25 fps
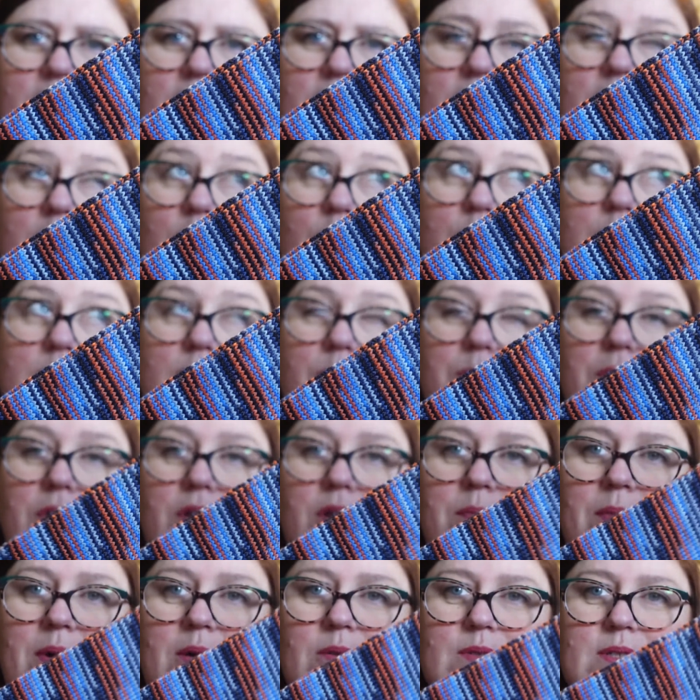that was up on the
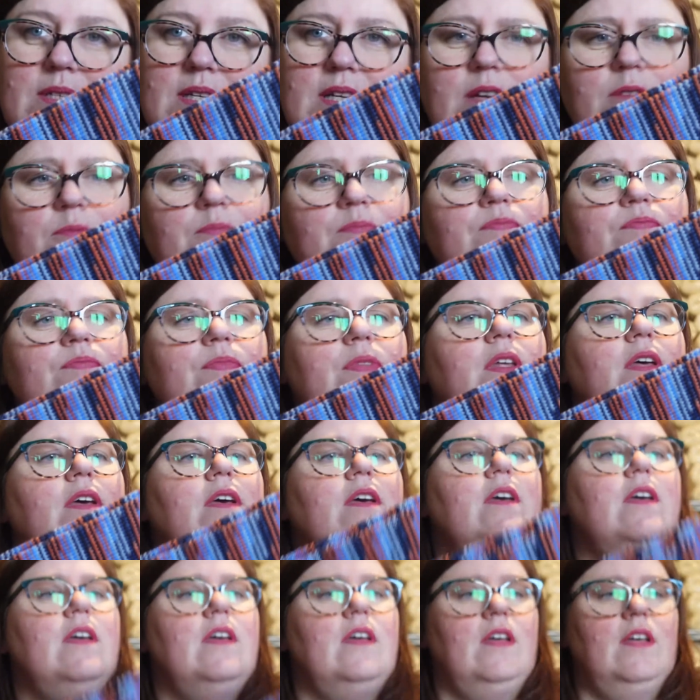mountain.
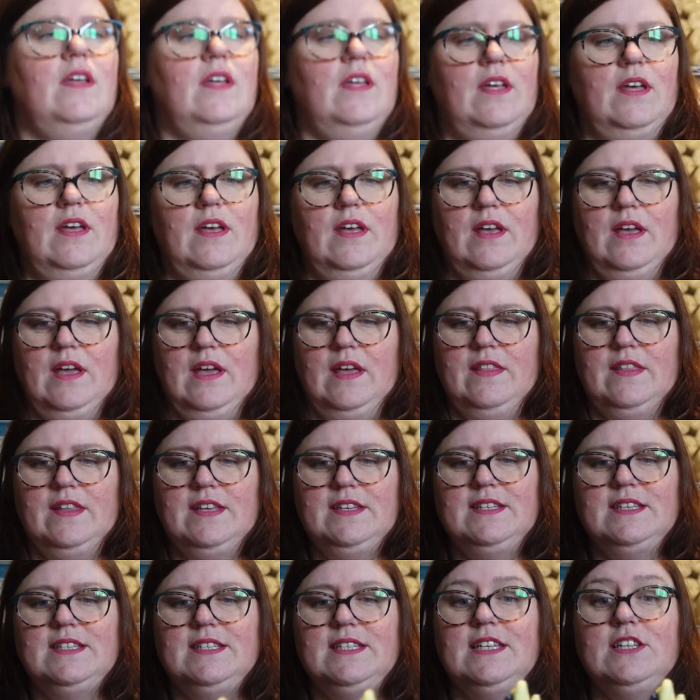
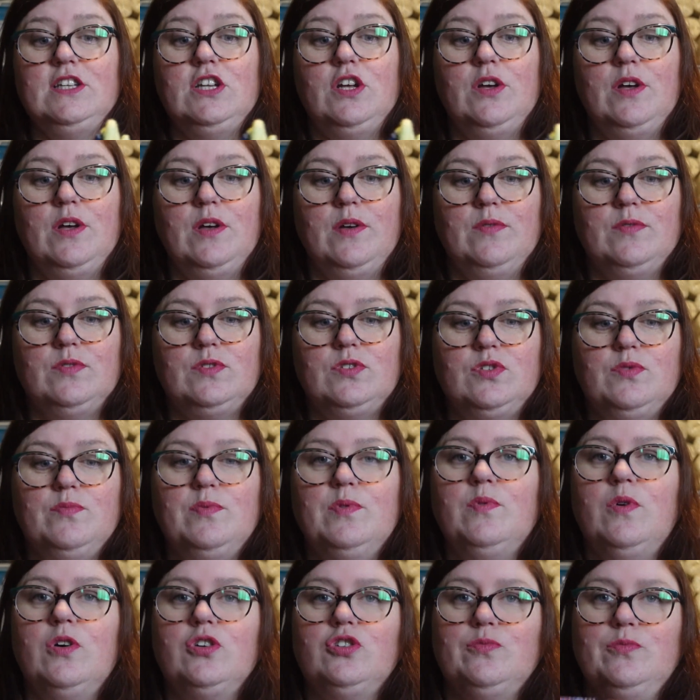This is in a
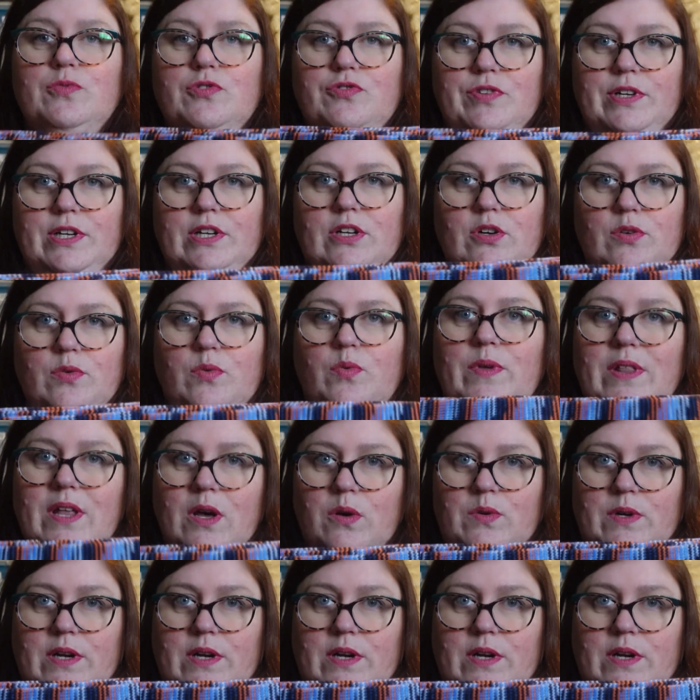superwash merino without